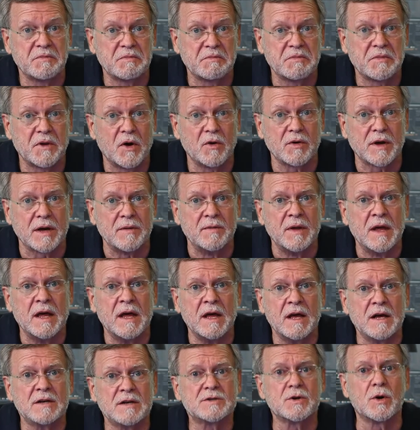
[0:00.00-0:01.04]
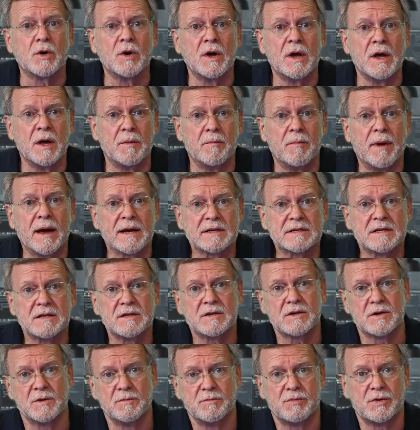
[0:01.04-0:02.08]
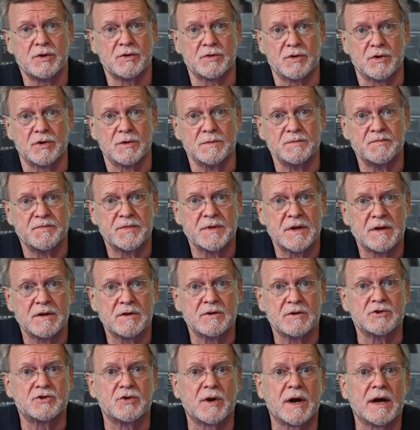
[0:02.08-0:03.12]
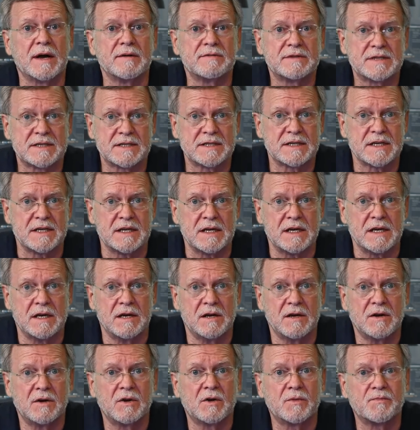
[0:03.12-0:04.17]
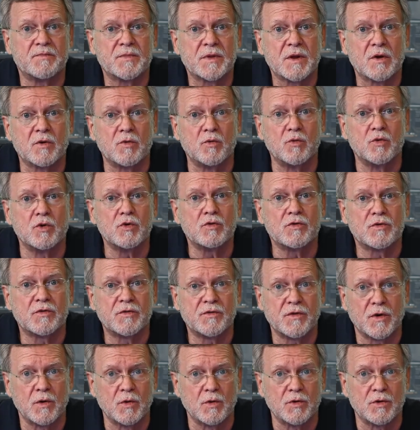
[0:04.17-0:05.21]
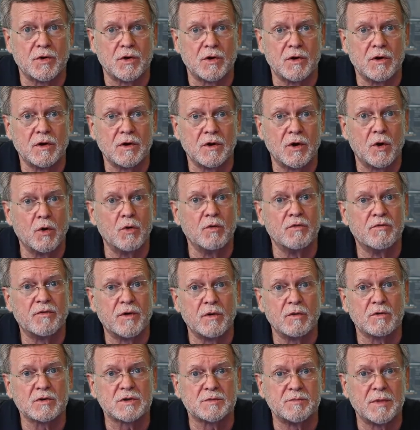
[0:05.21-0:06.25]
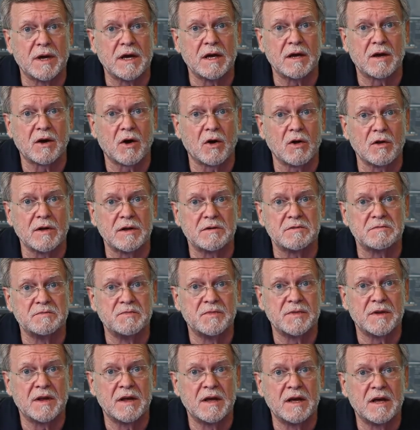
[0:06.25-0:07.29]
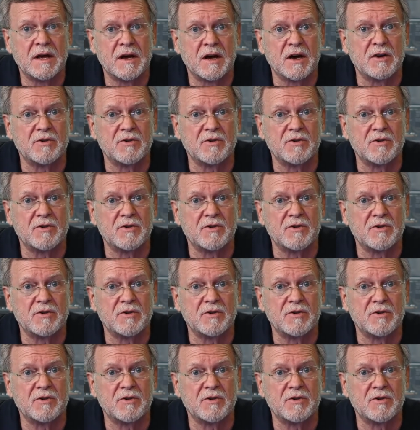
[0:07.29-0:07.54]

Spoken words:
Okay, so back to the computer. Drive C, root folder, old folks may call it a